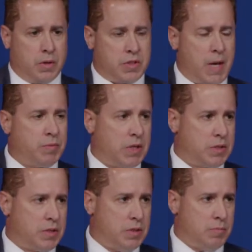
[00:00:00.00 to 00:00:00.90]
septic
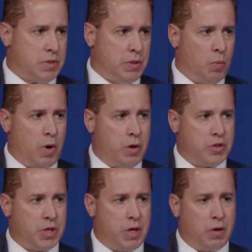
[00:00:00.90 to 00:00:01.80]
systems in the
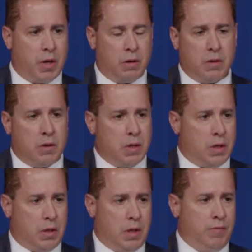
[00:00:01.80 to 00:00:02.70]
watershed area.
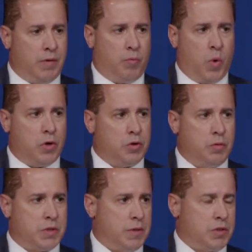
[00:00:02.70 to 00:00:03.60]
Even if 1 or
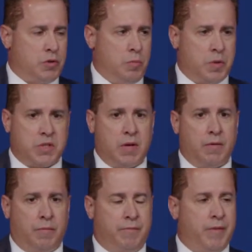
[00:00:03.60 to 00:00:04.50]
2 is at 2%
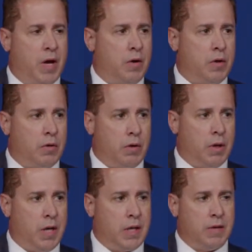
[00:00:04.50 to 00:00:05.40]
of failure
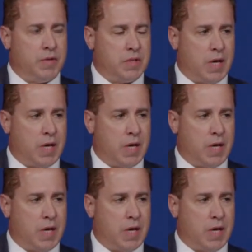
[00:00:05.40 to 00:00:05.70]
at any given